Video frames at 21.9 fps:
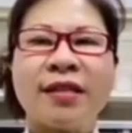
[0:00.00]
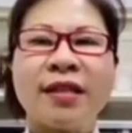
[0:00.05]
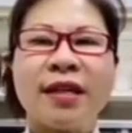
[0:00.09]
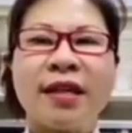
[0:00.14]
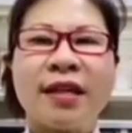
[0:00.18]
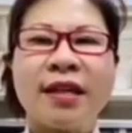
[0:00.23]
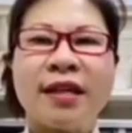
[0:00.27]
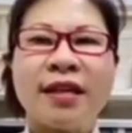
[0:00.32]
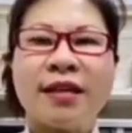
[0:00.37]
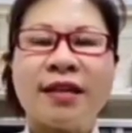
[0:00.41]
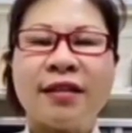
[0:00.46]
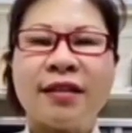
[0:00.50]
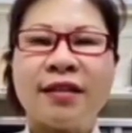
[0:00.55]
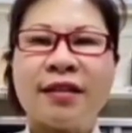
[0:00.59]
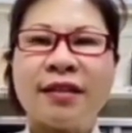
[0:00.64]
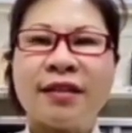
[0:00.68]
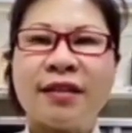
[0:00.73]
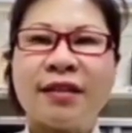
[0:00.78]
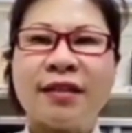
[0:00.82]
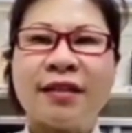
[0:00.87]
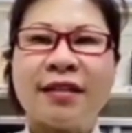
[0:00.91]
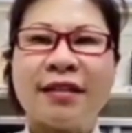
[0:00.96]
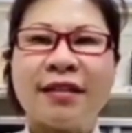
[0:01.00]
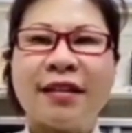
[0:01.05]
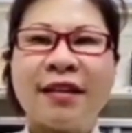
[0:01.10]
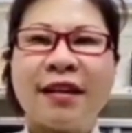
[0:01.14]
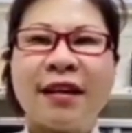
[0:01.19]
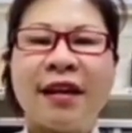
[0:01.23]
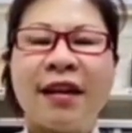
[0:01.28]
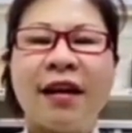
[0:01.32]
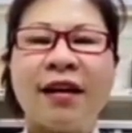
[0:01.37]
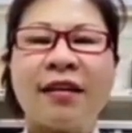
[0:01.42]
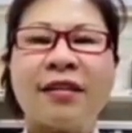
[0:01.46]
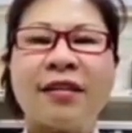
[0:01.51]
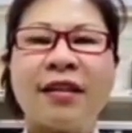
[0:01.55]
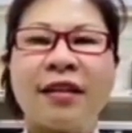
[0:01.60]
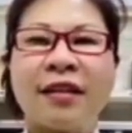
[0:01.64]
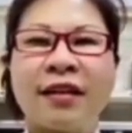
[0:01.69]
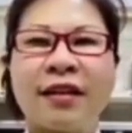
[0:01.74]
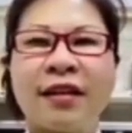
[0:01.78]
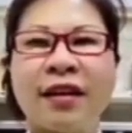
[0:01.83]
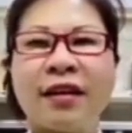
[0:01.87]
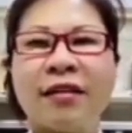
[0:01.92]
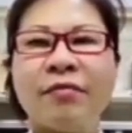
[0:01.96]
blessings,
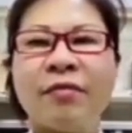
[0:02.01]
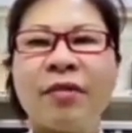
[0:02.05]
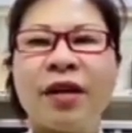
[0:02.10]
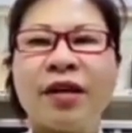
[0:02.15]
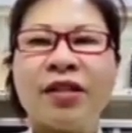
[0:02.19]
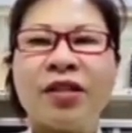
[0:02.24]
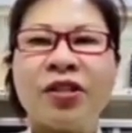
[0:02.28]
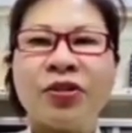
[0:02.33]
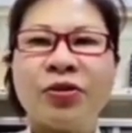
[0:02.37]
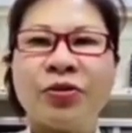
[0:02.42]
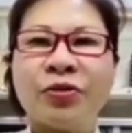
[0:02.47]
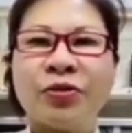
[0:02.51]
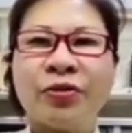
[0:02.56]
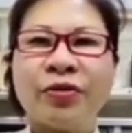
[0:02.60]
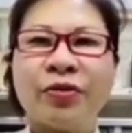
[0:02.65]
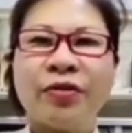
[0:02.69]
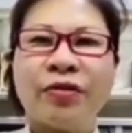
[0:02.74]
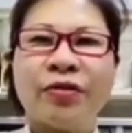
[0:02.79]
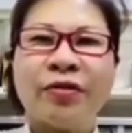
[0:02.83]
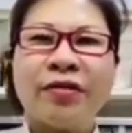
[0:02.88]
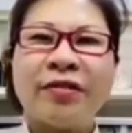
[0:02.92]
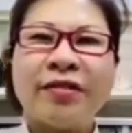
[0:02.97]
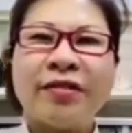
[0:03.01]
at saka God bless you.